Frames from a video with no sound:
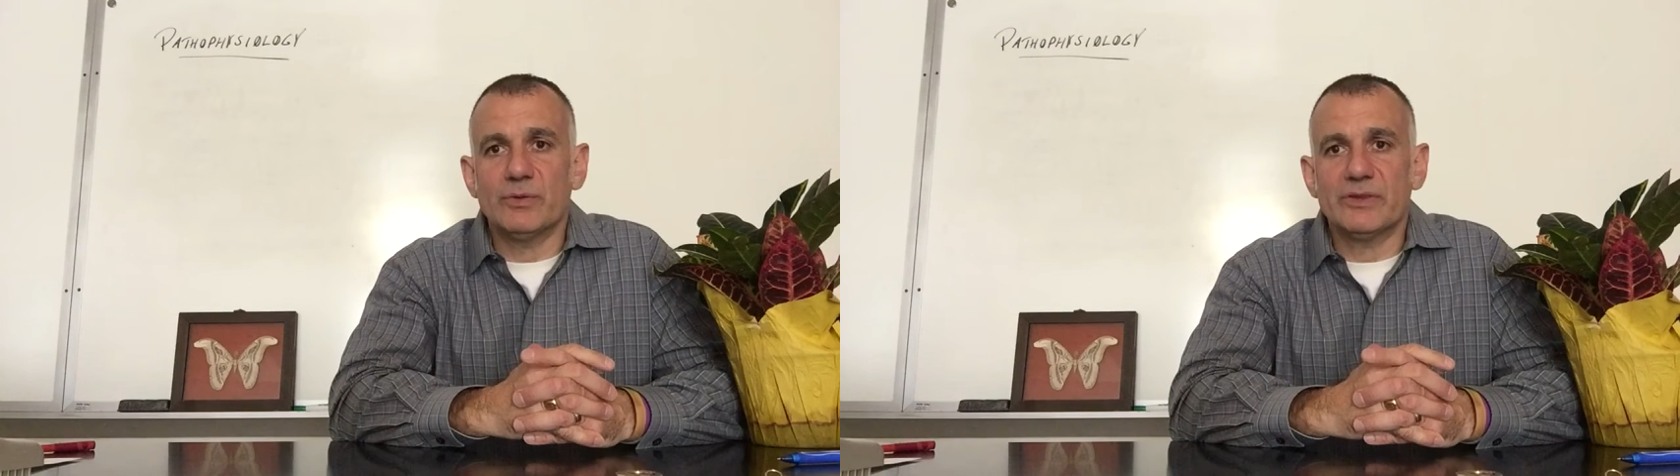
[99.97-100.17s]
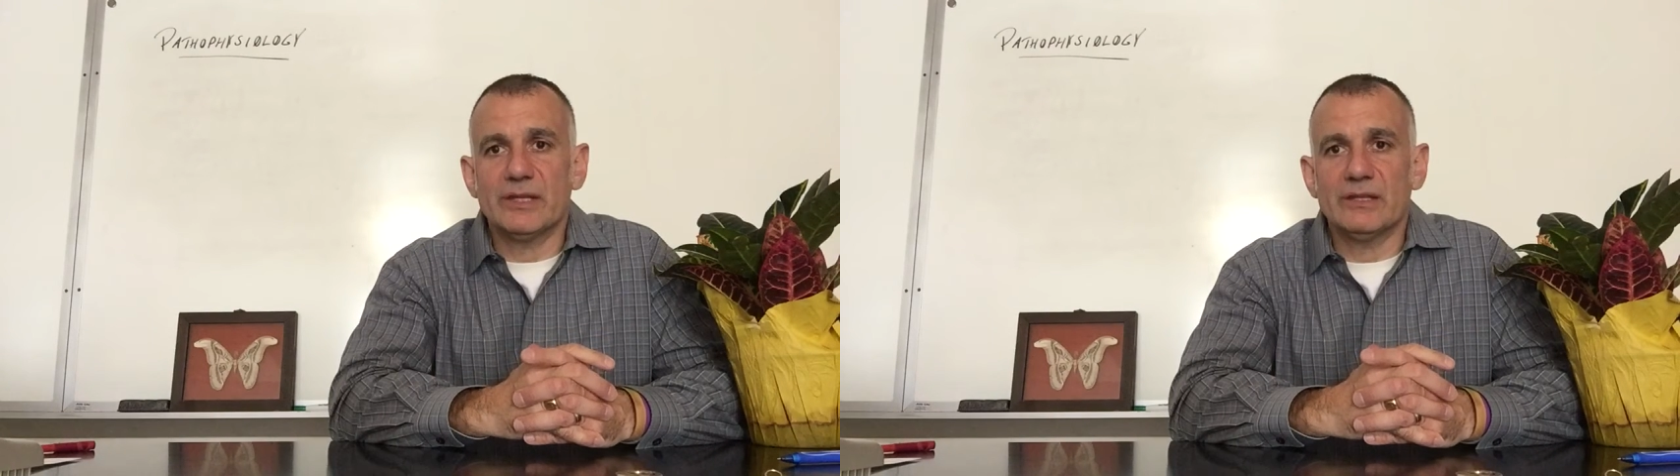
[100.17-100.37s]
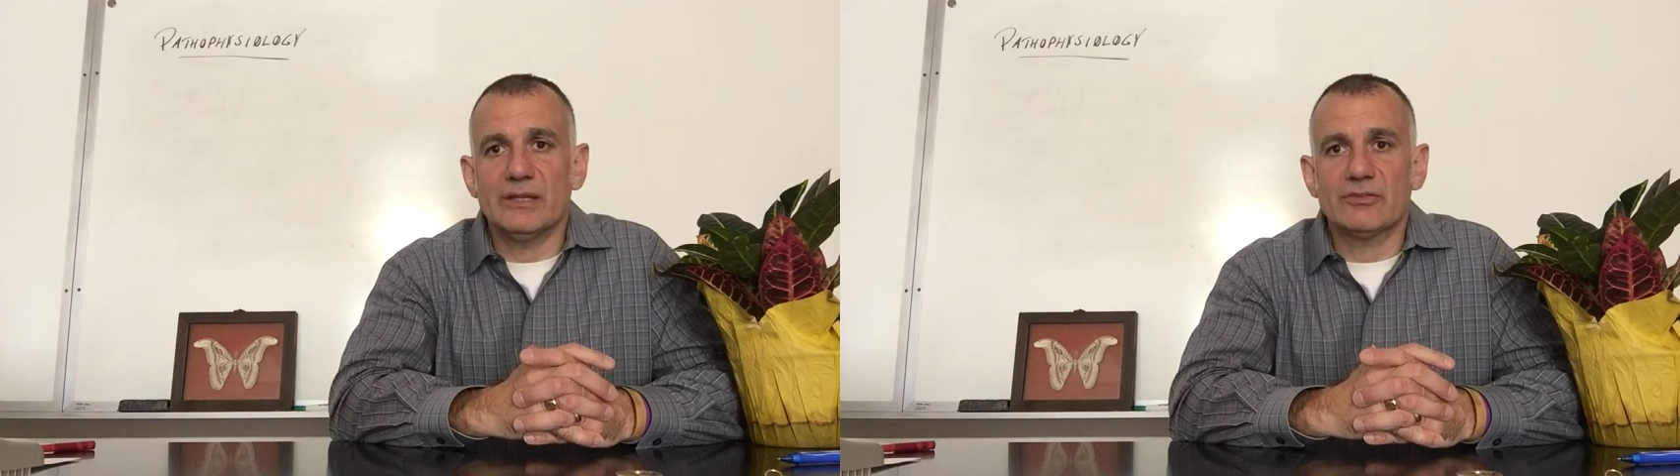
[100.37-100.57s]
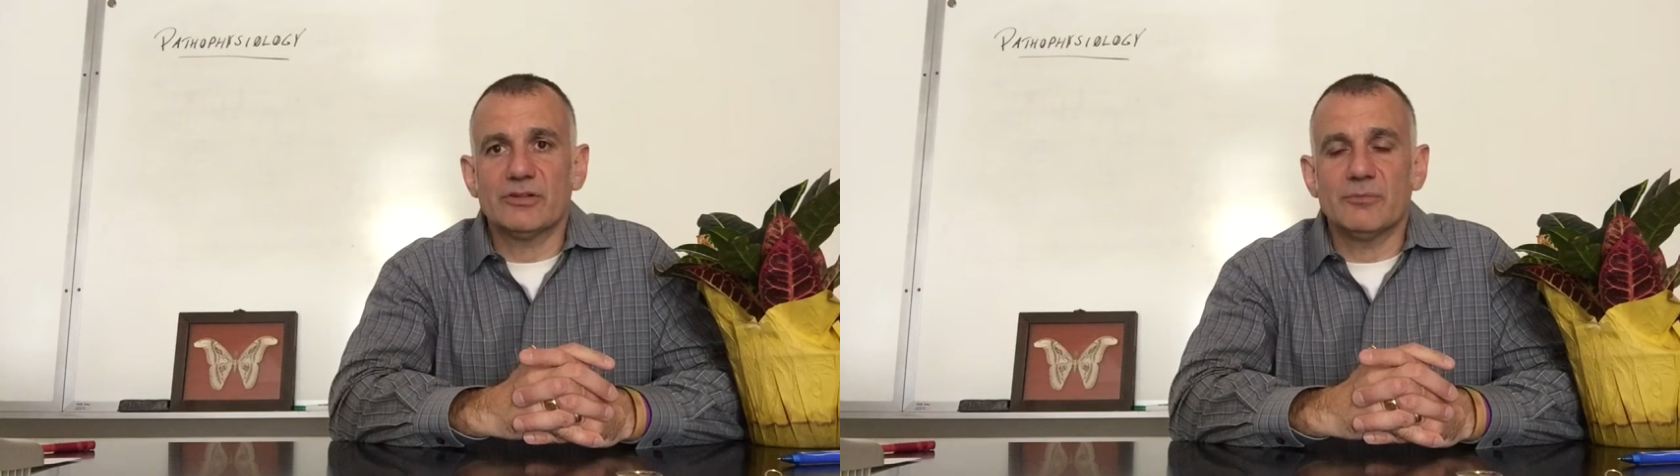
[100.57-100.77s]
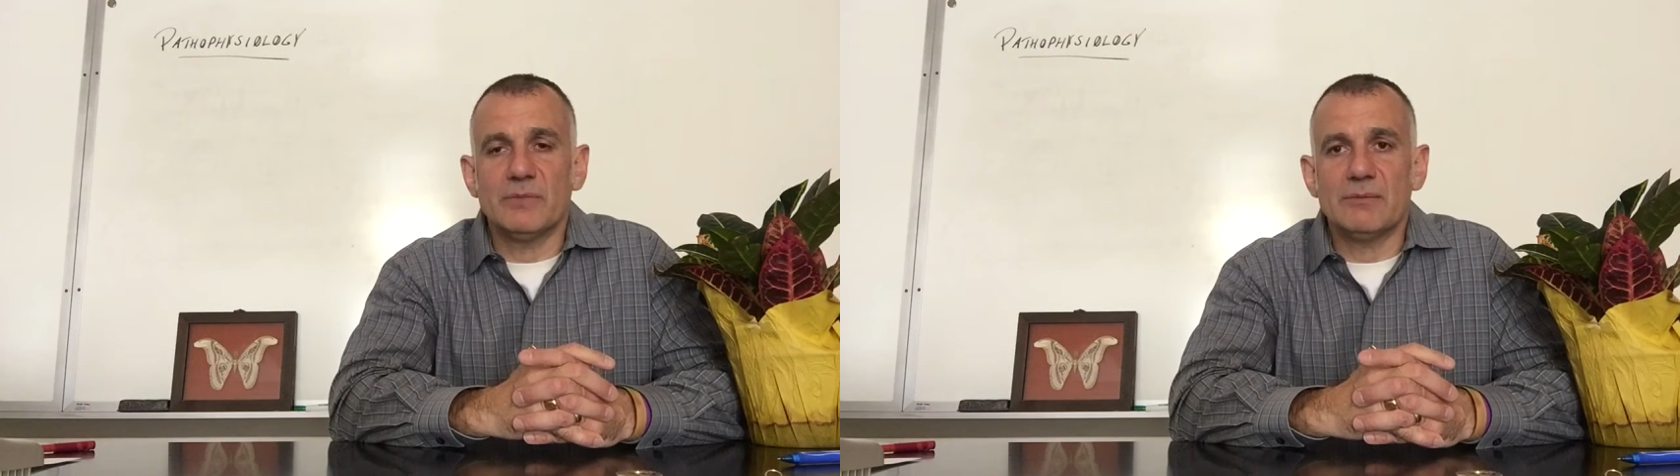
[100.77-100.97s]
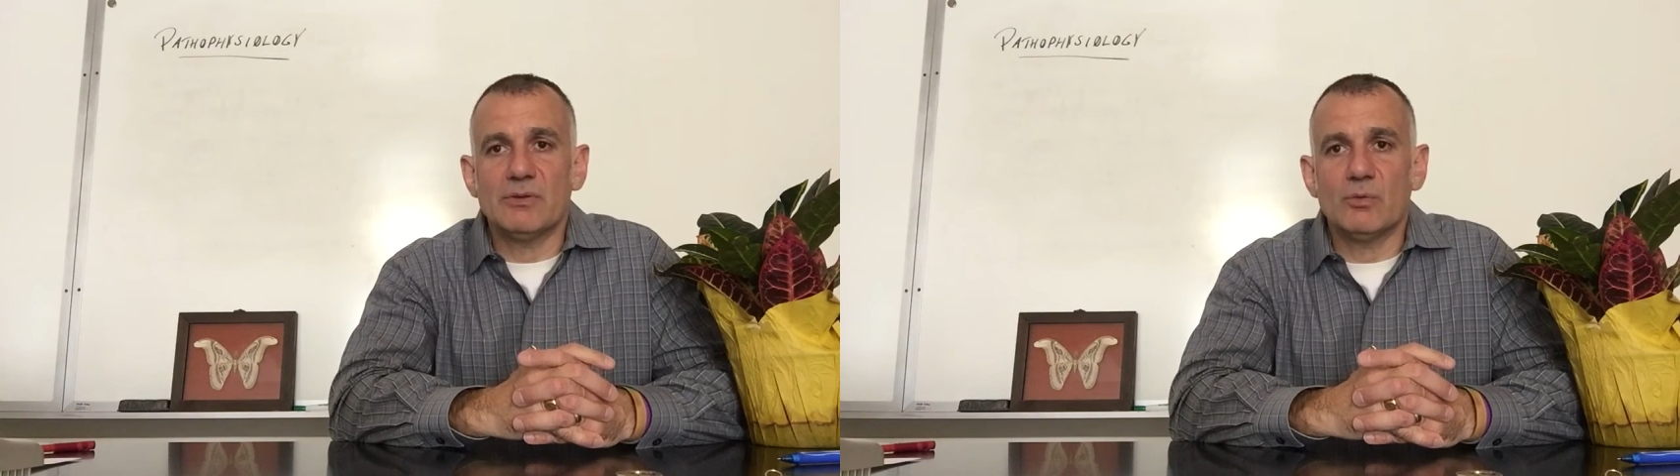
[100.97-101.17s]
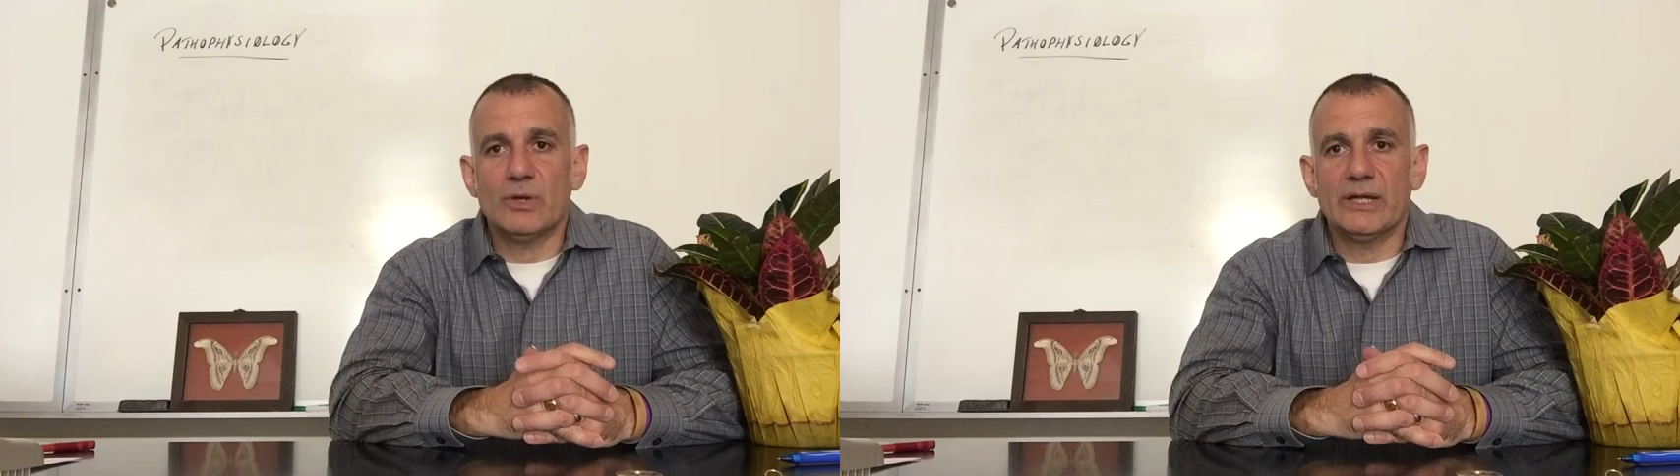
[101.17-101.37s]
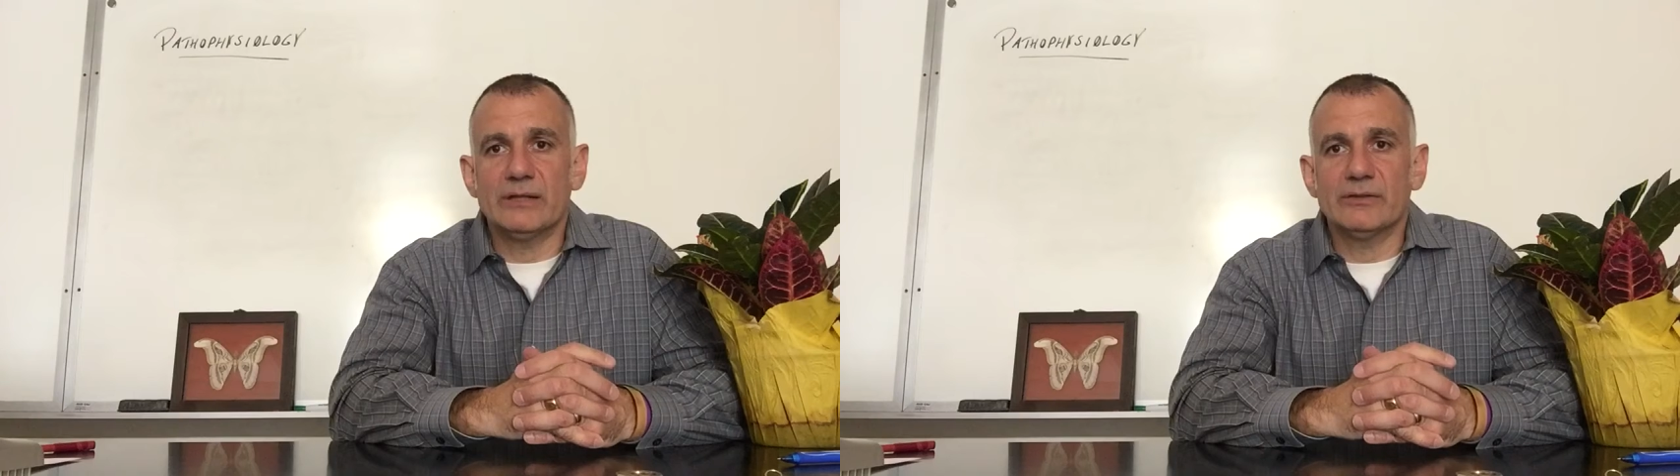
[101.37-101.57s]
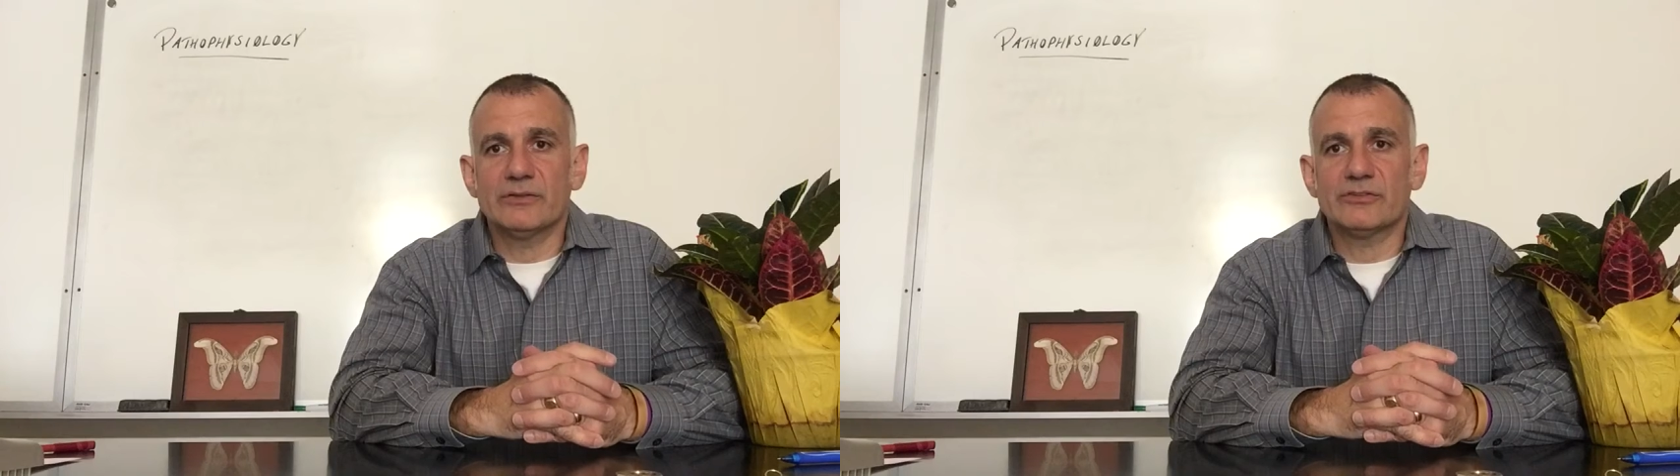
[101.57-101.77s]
with the addition of maybe one